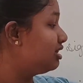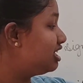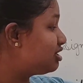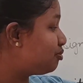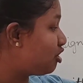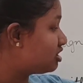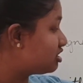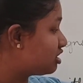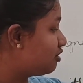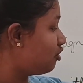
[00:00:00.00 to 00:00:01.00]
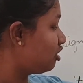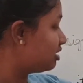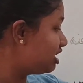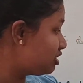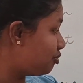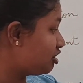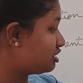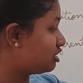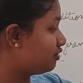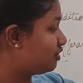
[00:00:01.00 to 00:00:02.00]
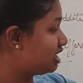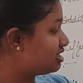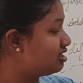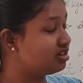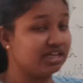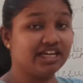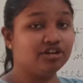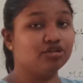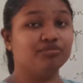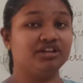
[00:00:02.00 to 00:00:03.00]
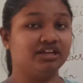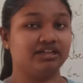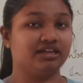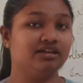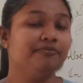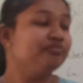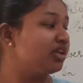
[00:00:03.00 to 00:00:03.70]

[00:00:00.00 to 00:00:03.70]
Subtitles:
This positive or this positive doesn't need to be written.